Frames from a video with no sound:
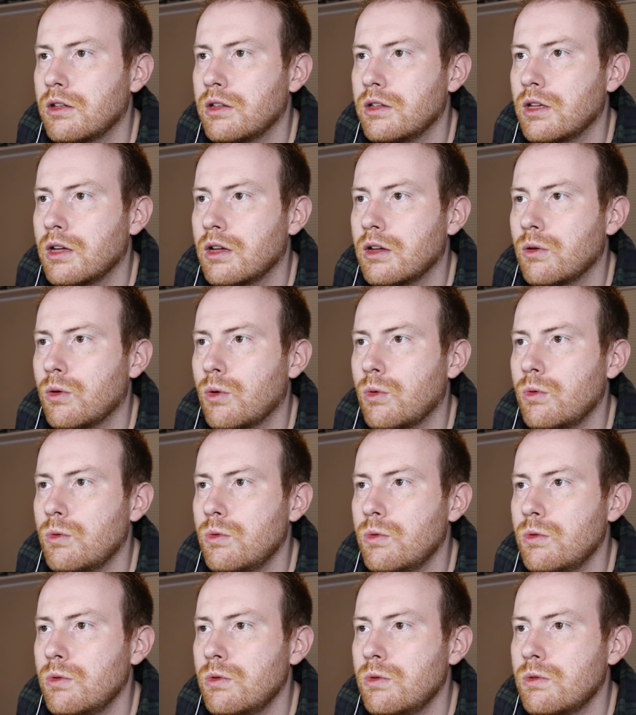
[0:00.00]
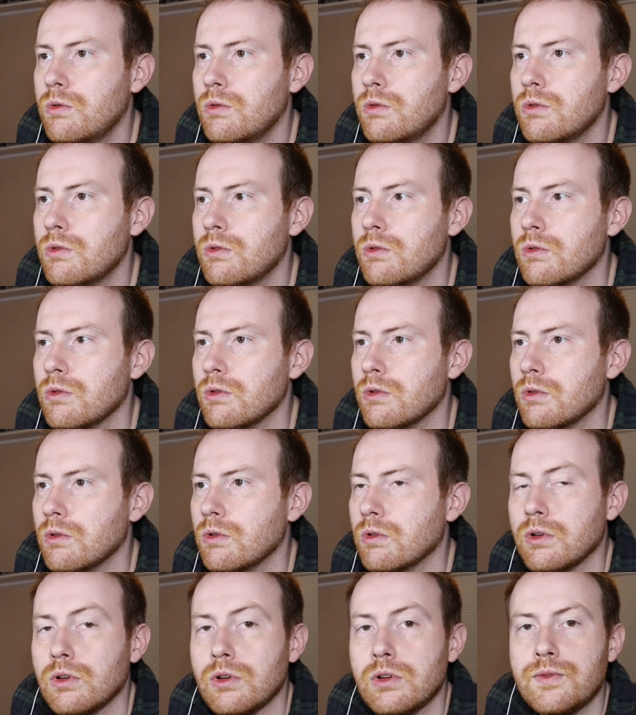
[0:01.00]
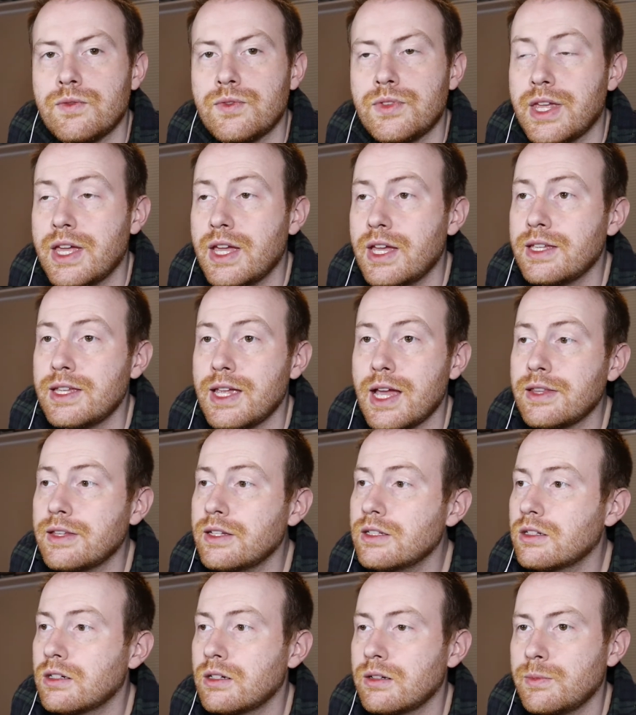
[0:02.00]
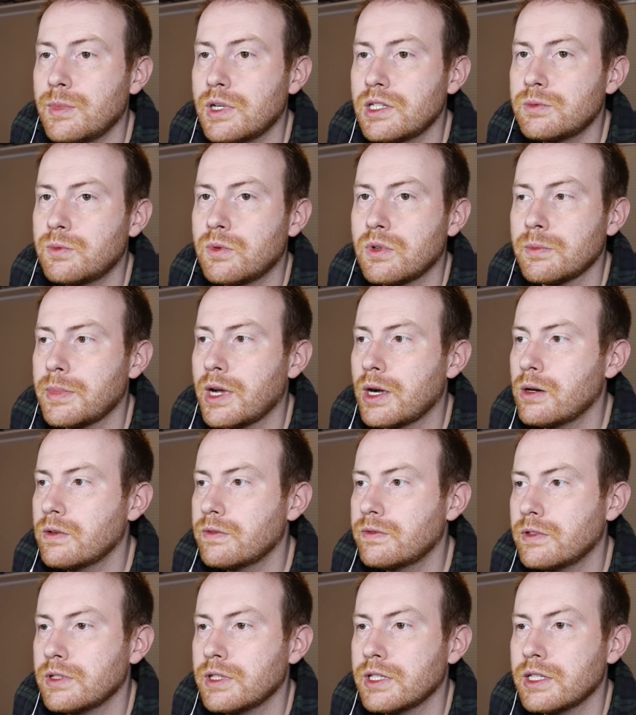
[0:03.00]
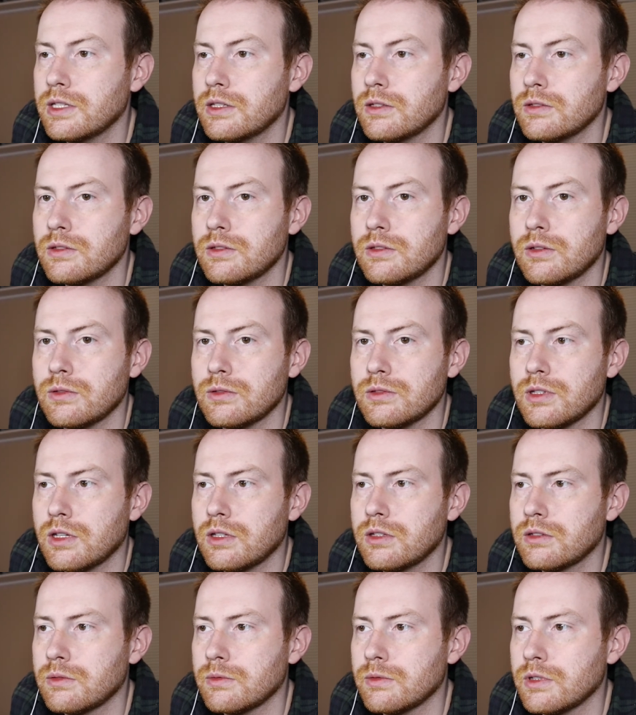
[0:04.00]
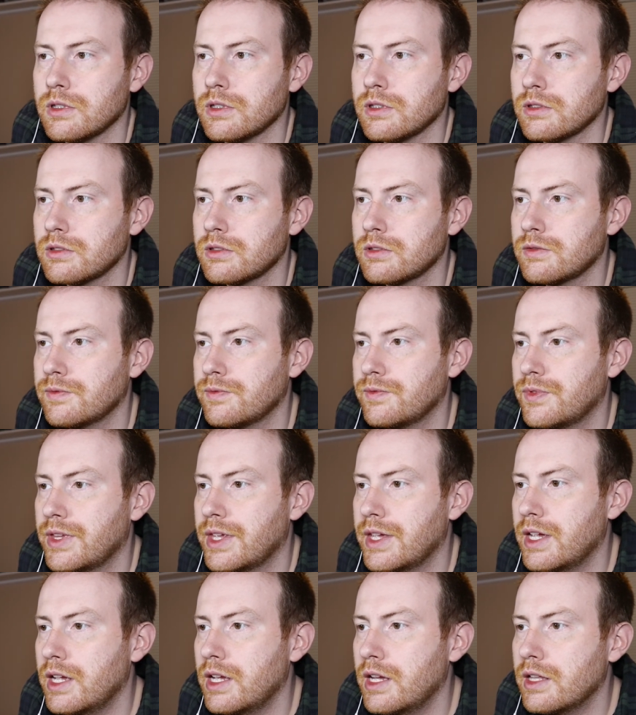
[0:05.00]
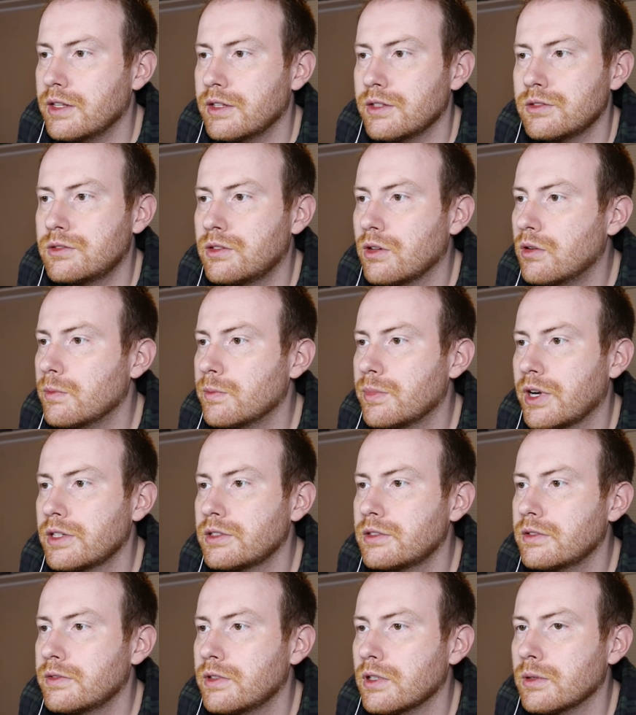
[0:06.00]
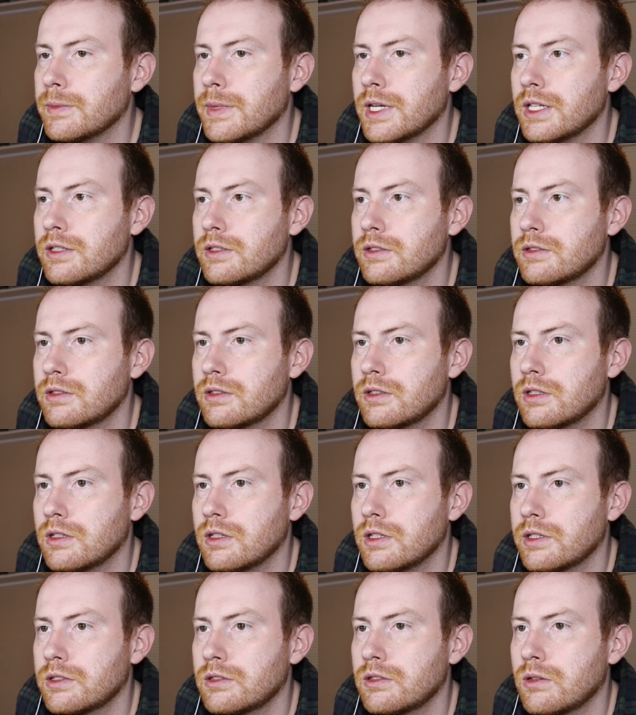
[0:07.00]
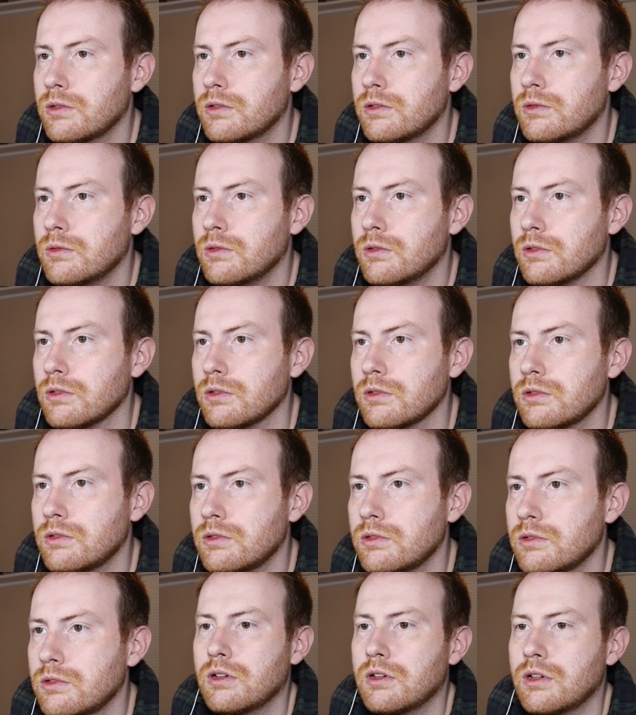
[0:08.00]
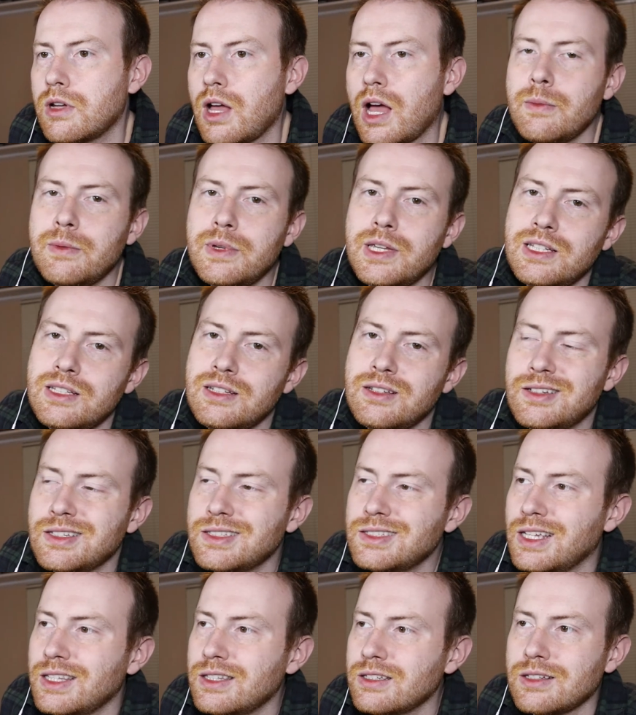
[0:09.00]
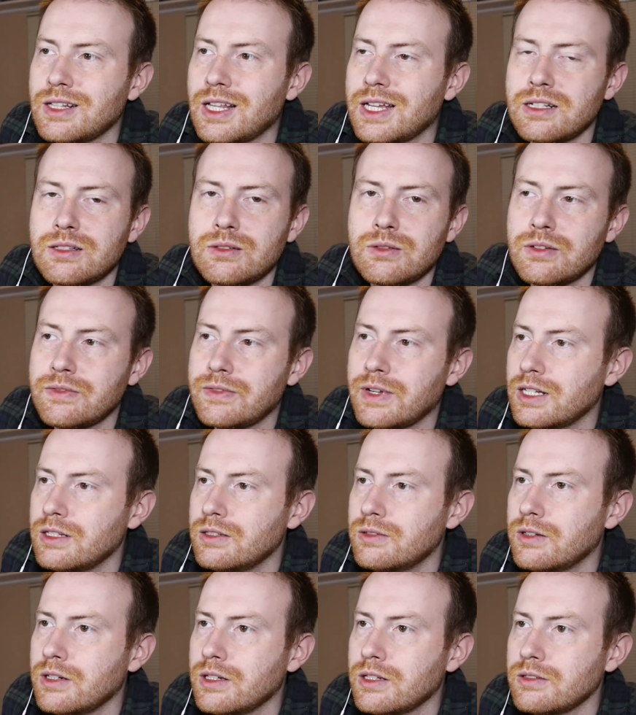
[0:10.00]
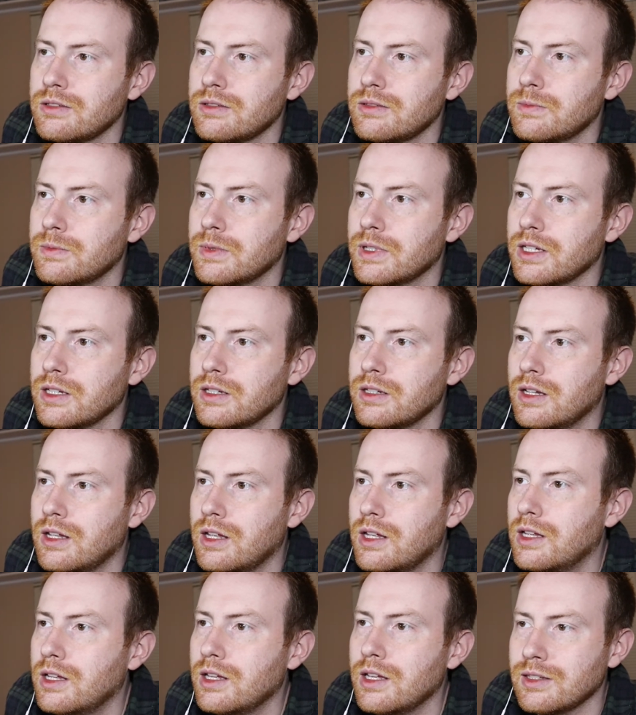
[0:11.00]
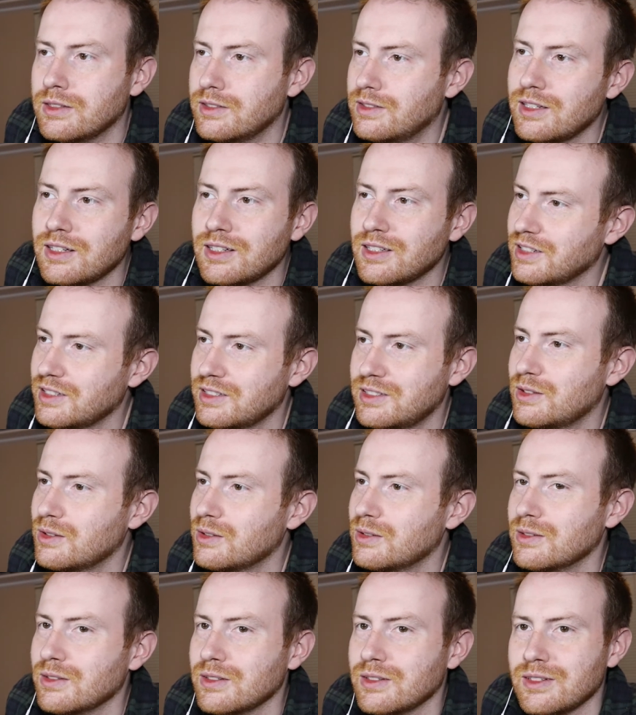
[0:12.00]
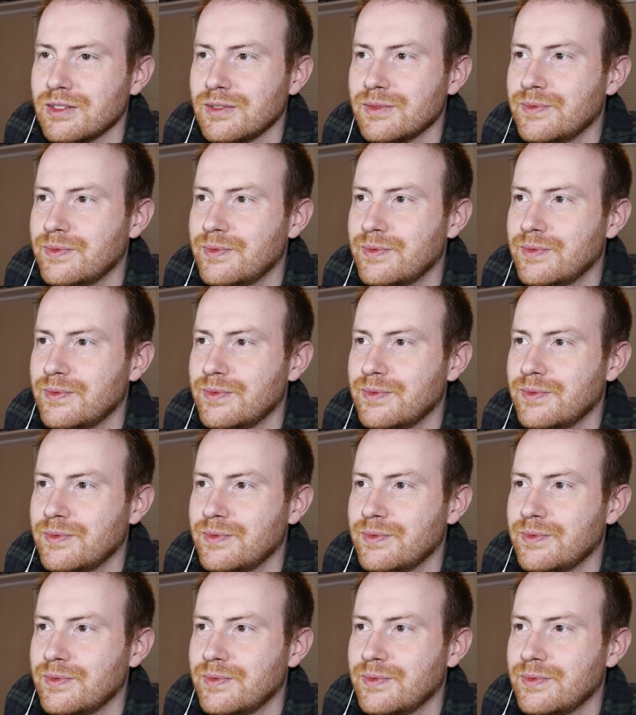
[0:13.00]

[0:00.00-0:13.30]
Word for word: Yeah. Ooh. Yeah, these are much more powerful than the, those other ones. This is so impressive though, man. This looks so cool. I mean, you could say they're like glorified toys, but it still looks cool.